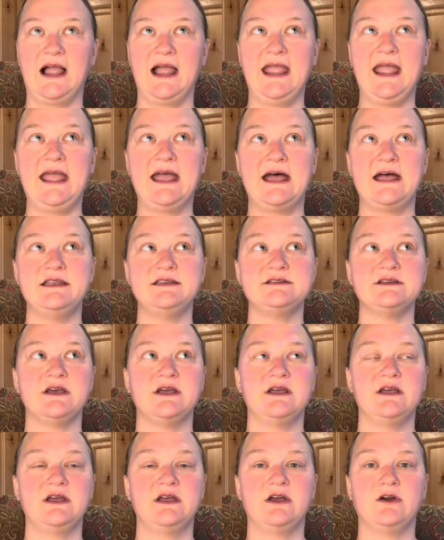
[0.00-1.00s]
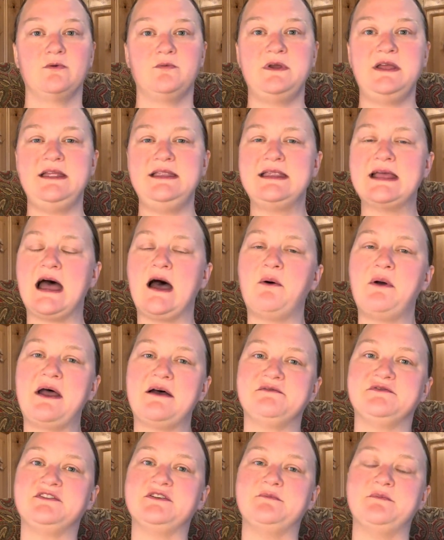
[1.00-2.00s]
And we now
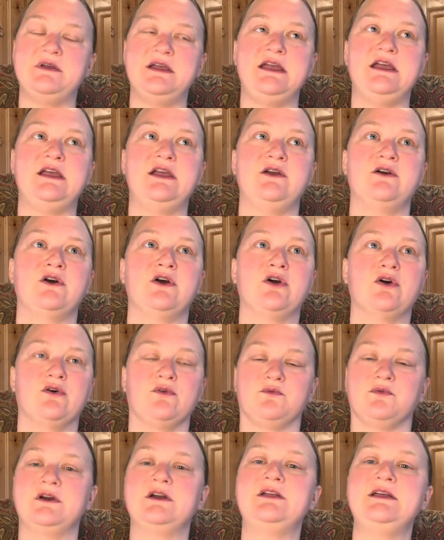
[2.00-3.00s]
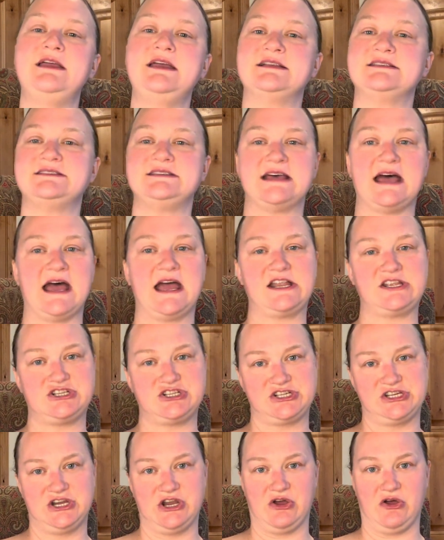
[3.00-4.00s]
have to be really
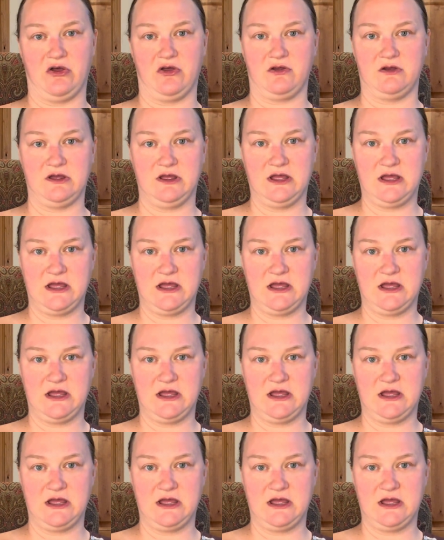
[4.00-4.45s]
intentional